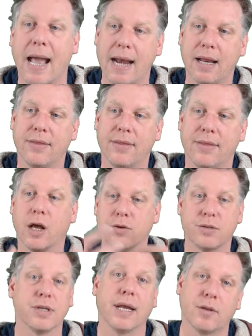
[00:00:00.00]
And it then
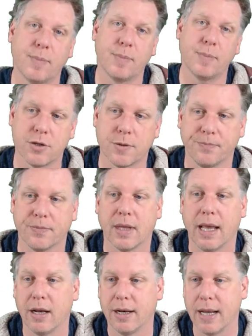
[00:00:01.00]
goes to the next page.
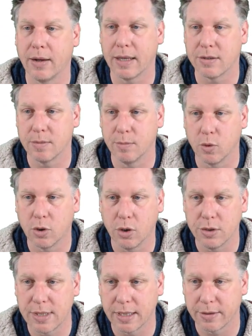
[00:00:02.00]
And I now get some more
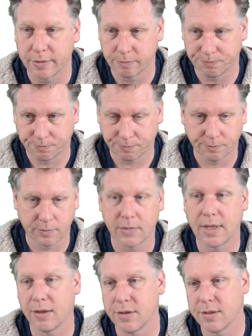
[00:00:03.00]
content.
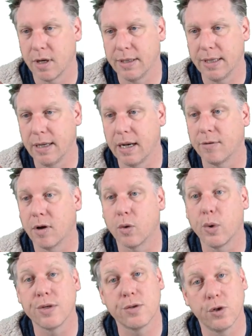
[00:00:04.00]
Down the side here, I've
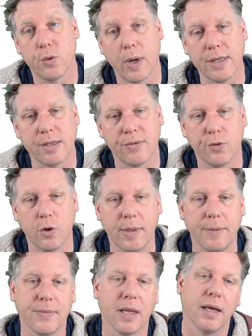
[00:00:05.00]
got quiz 2 waiting for
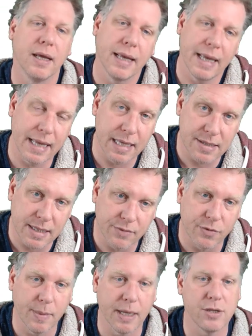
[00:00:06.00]
me. Here's the
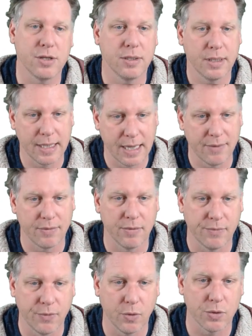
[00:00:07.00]
information, 11
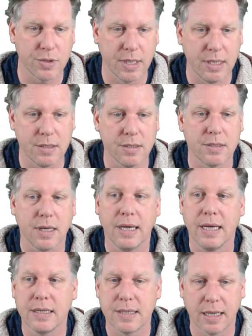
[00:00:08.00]
and 4 seasons.
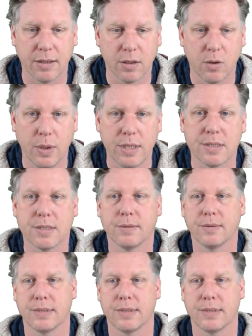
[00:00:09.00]
Take the quiz.